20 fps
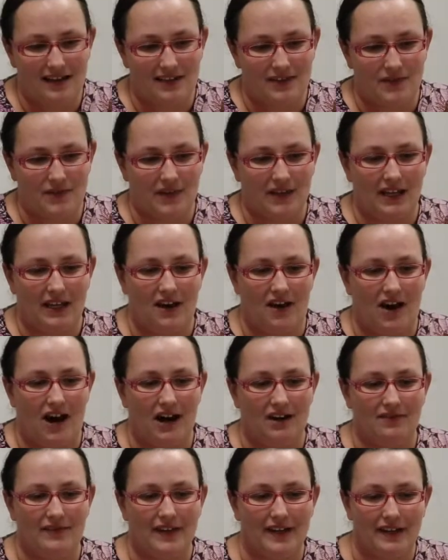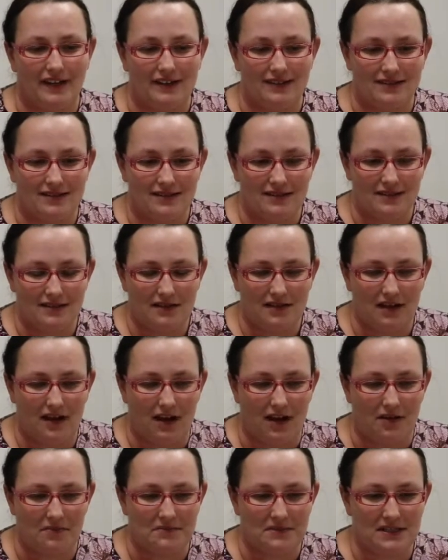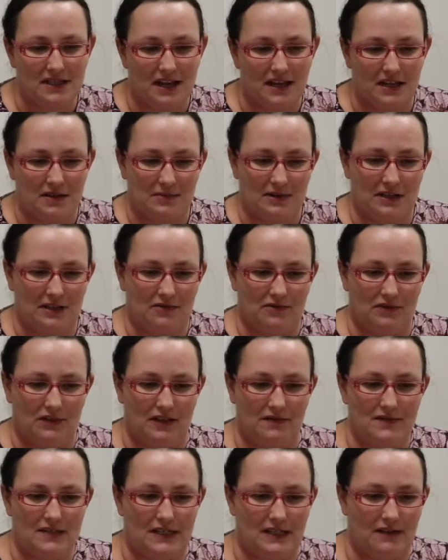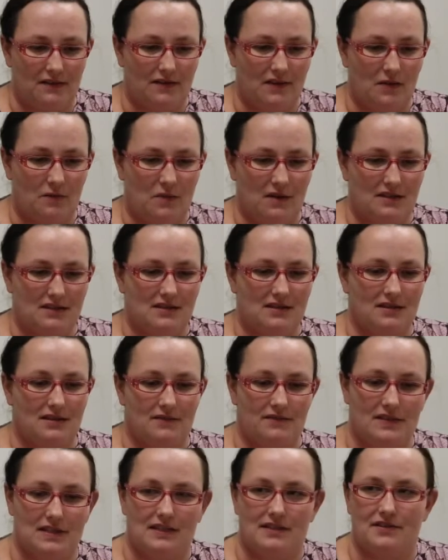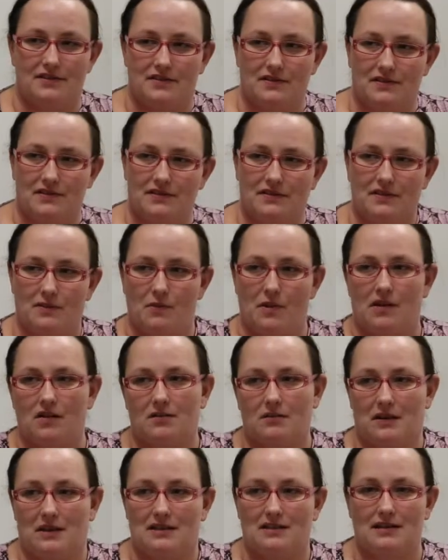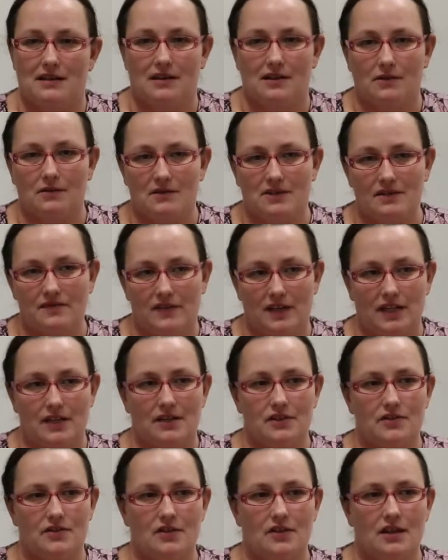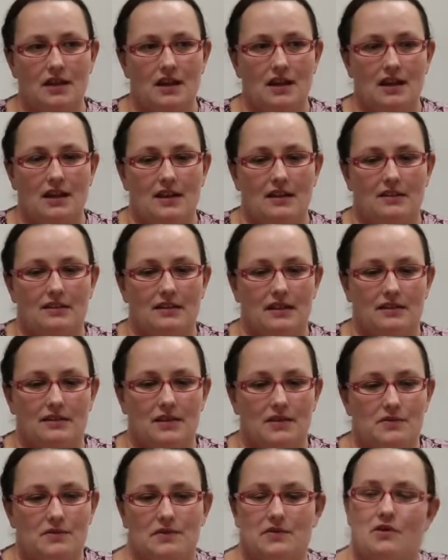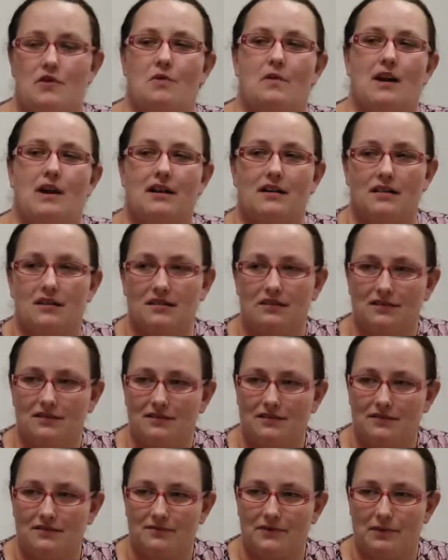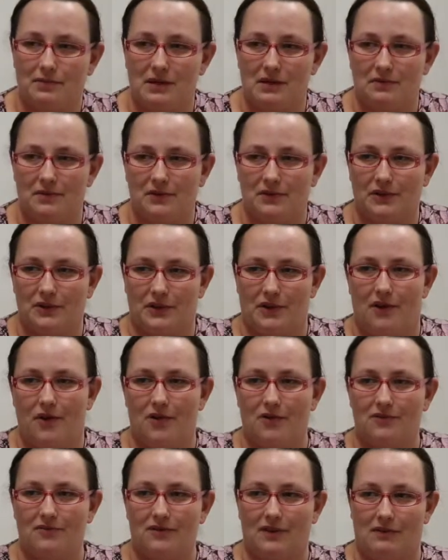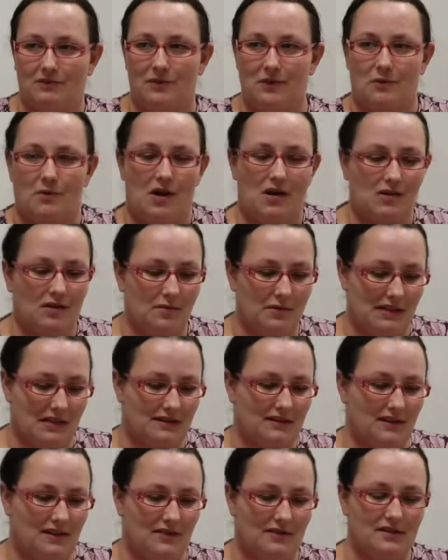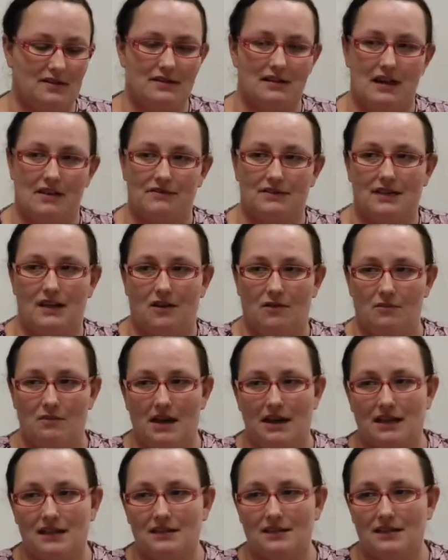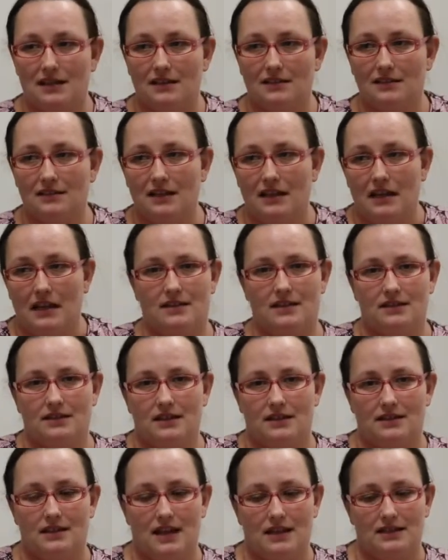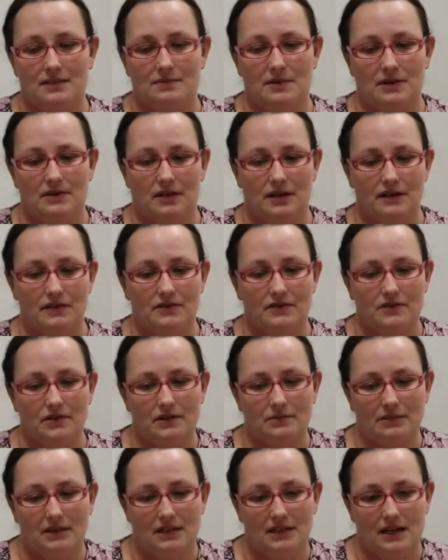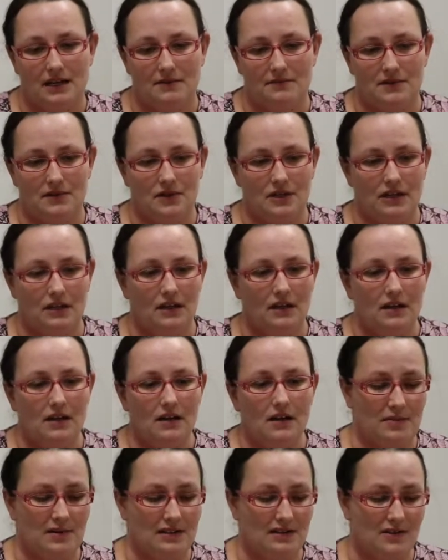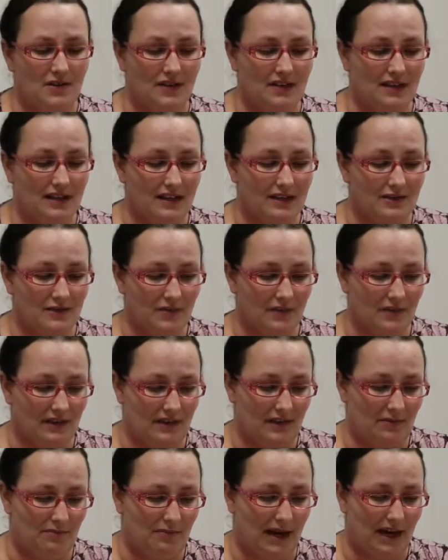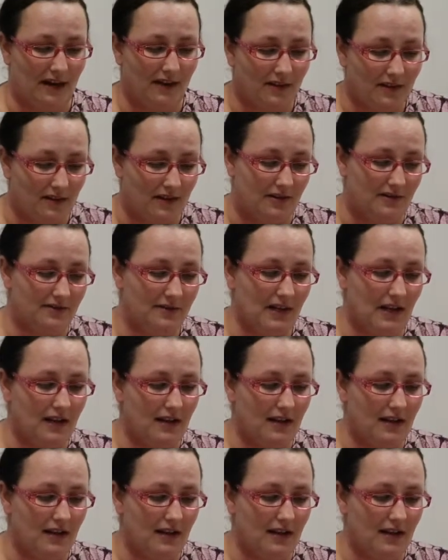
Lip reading: It's really obvious to anybody who lives here that once the welcoming center was finished, that there was nowhere for people to go from the welcoming center to downtown Bennington. I think that that's been extremely damaging, and so I think it's really imperative